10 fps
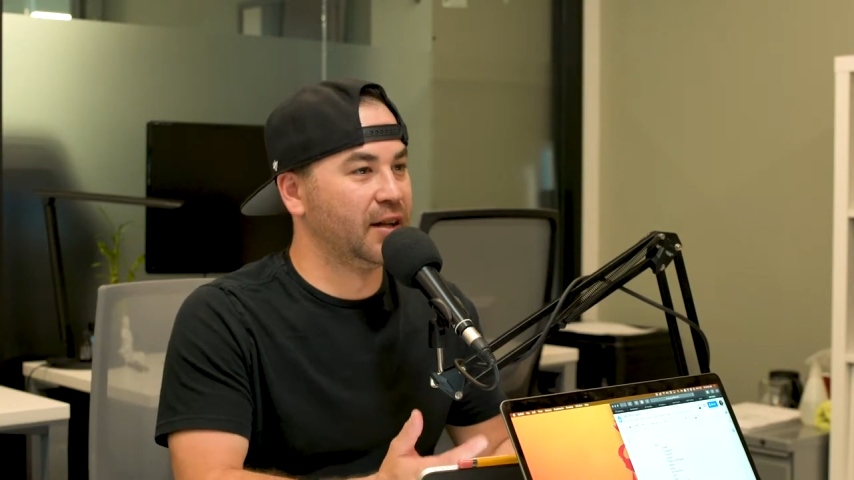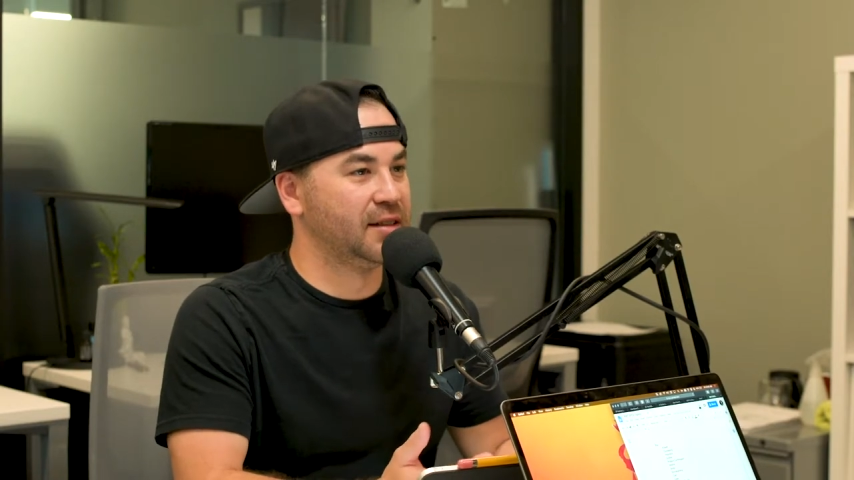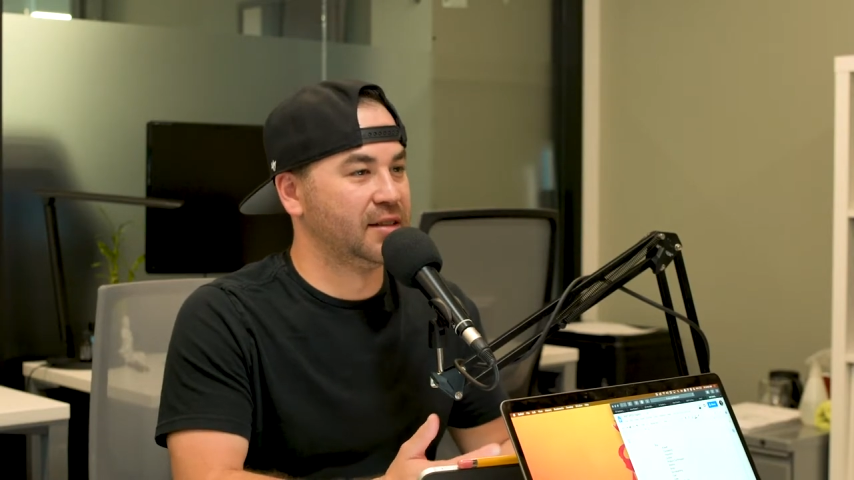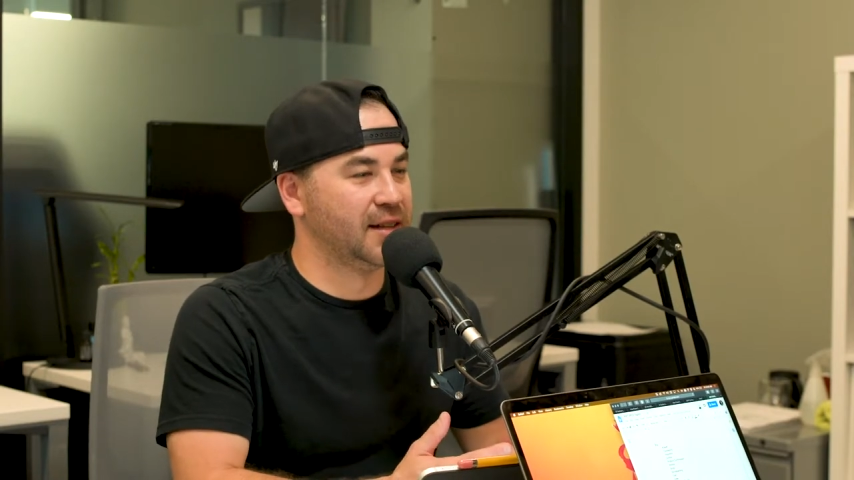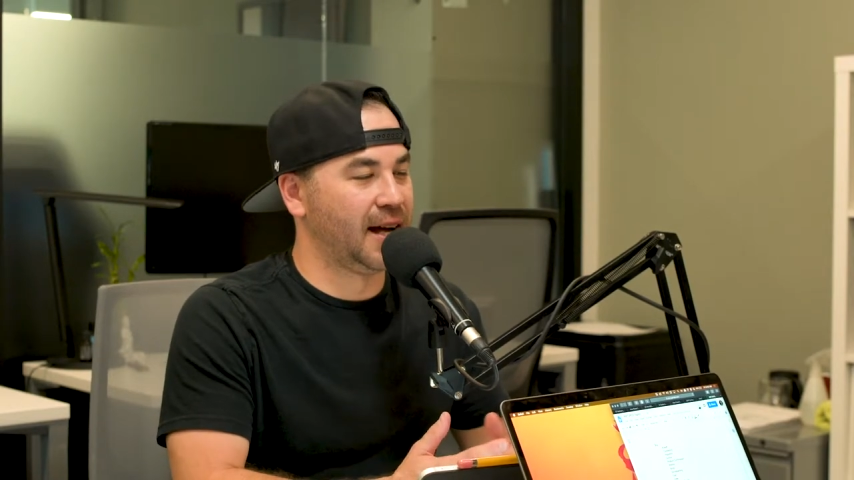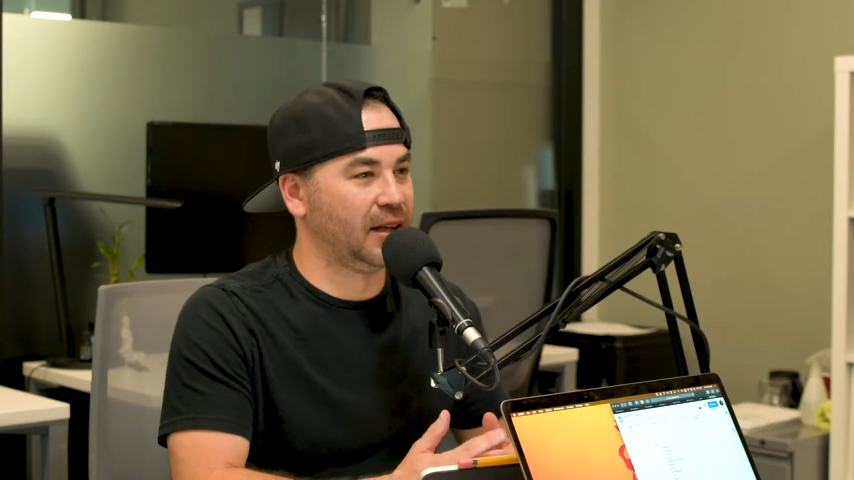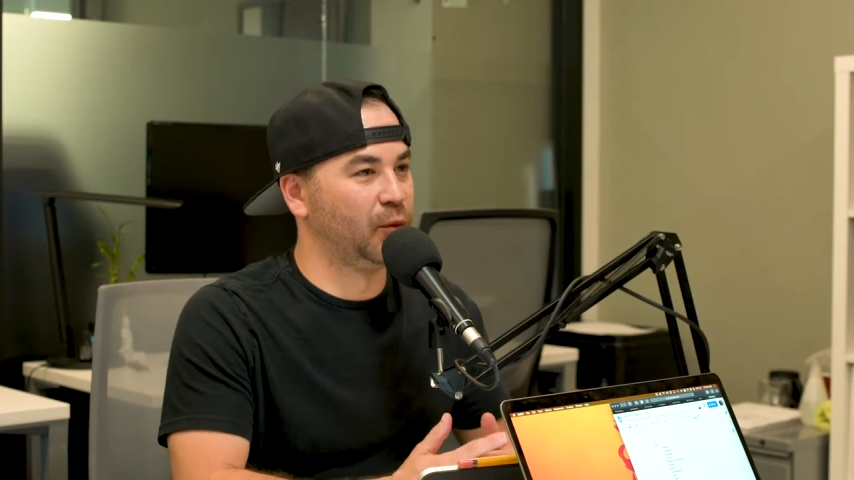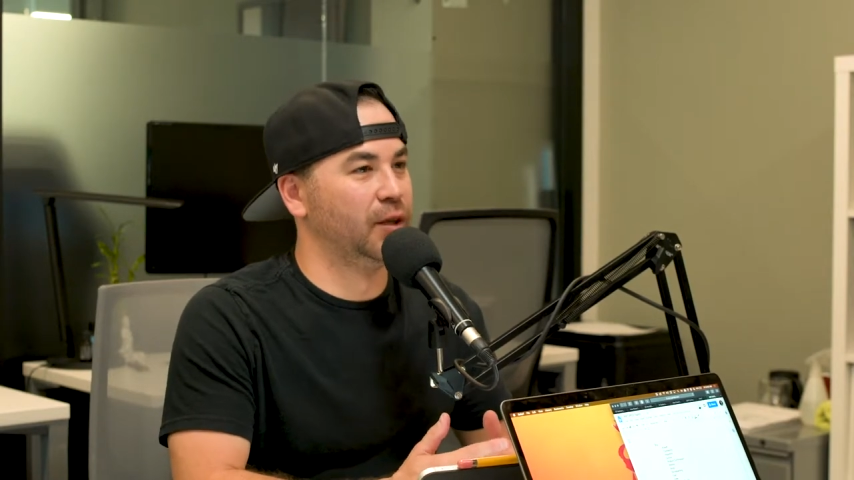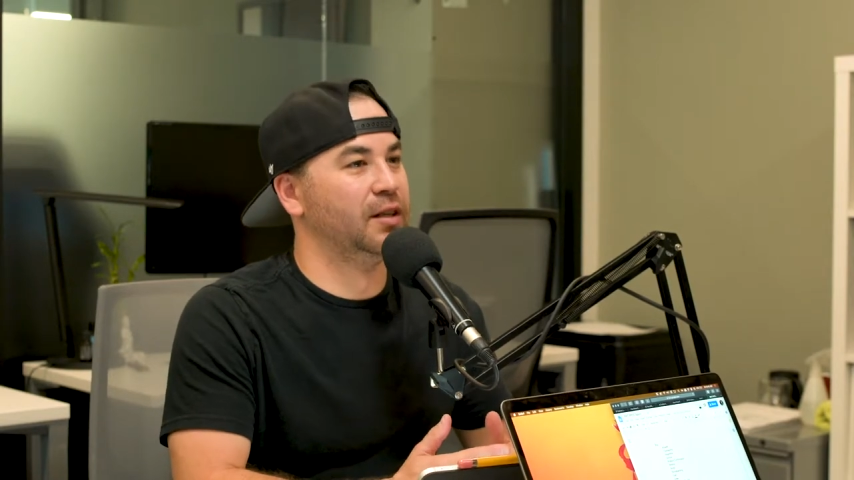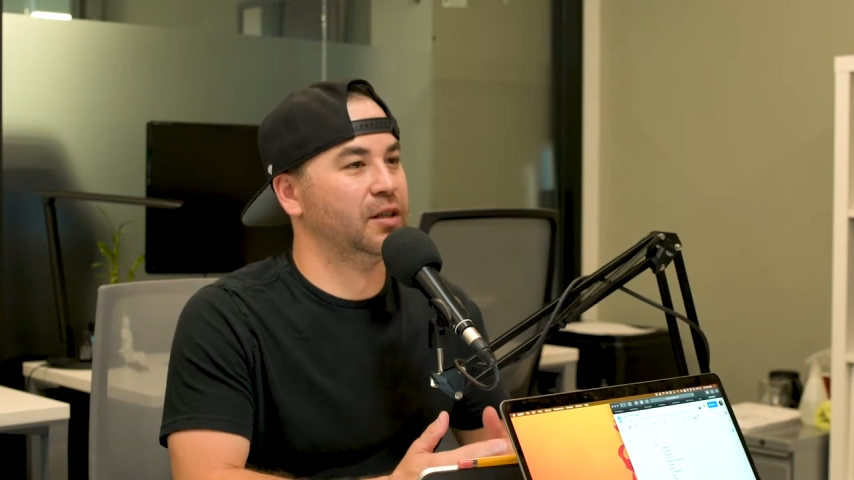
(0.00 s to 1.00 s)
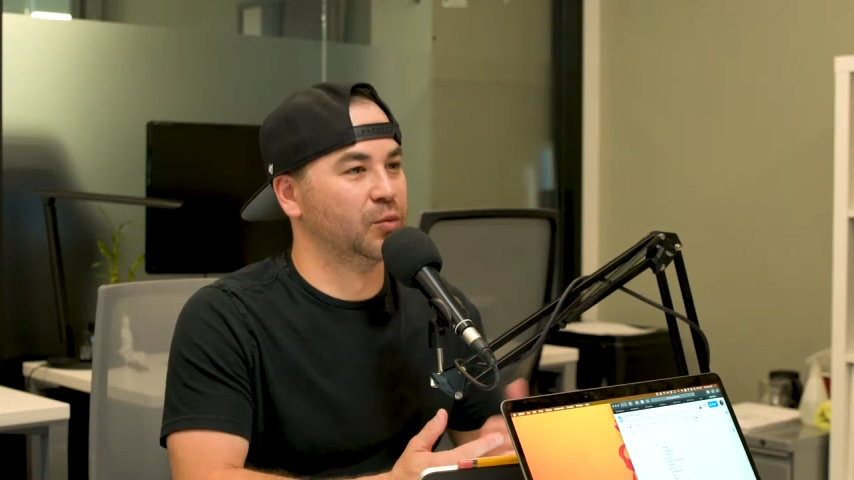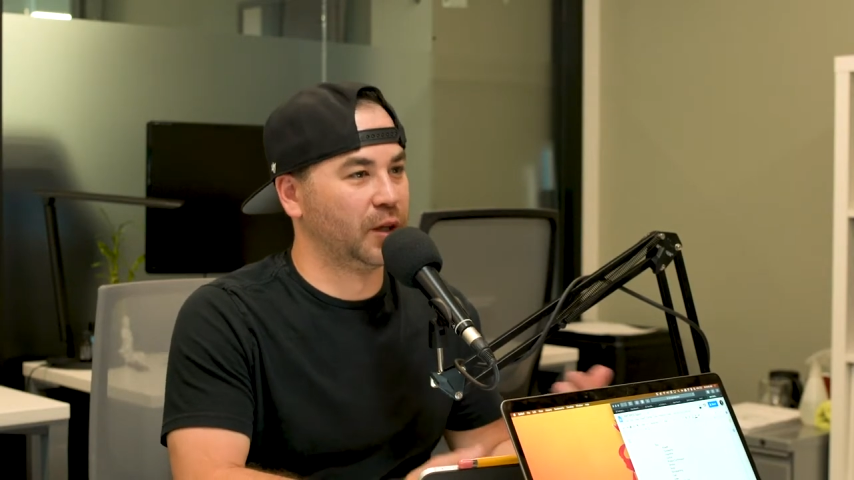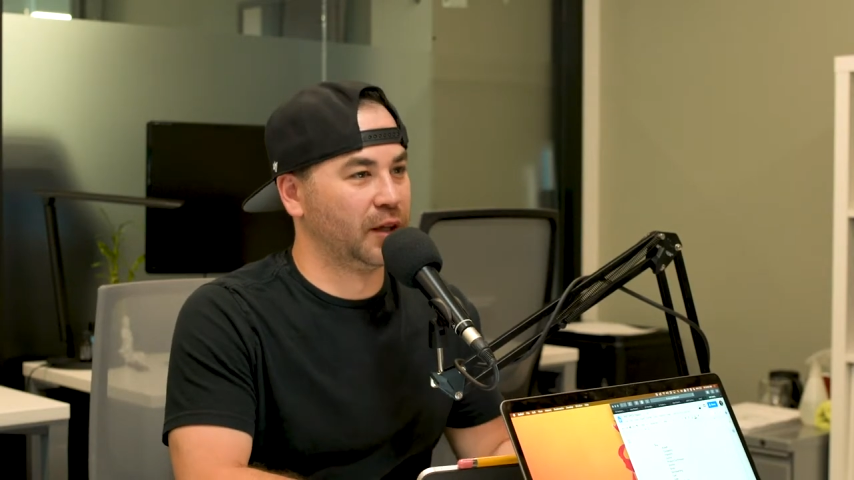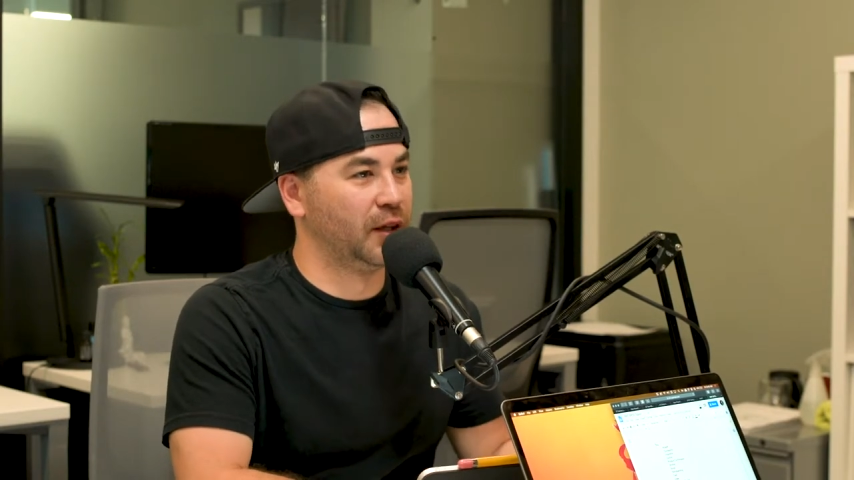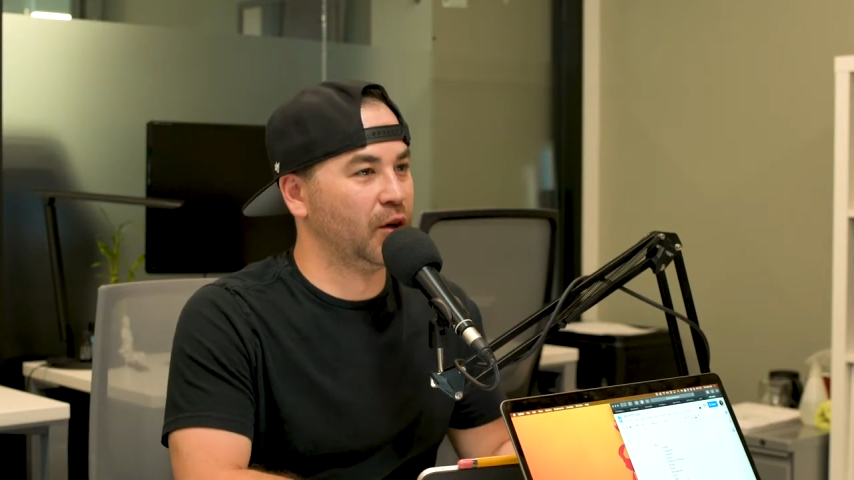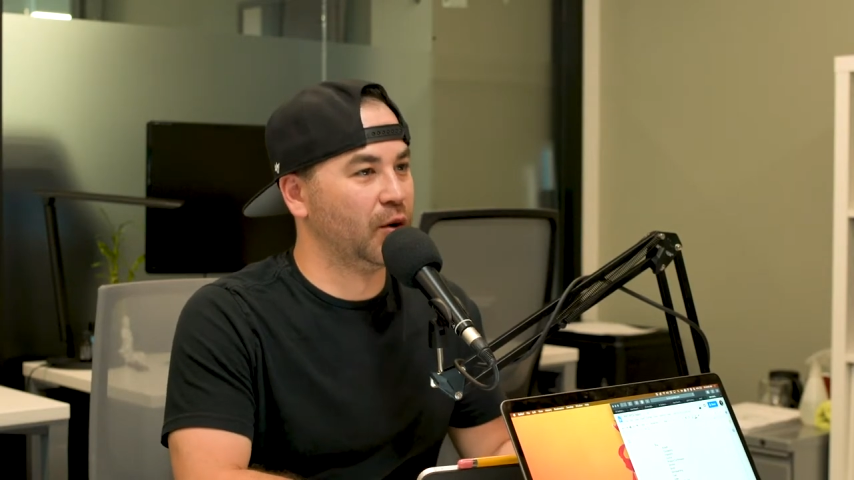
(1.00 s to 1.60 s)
And that's exactly what it is. We're going to yep.